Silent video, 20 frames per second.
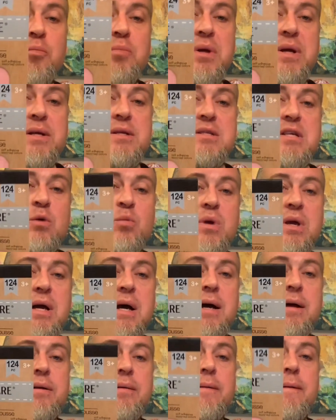piece and we
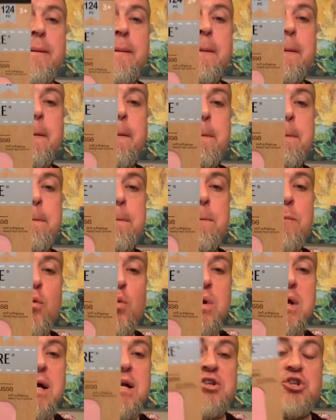got
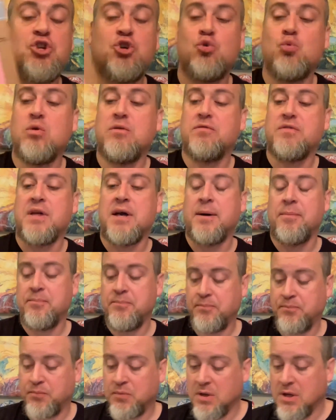we got two of them
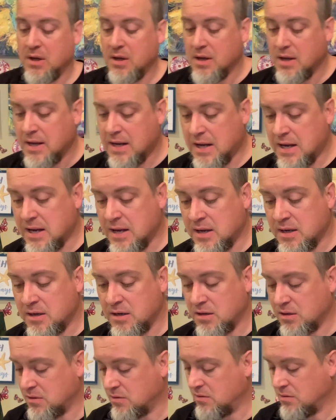and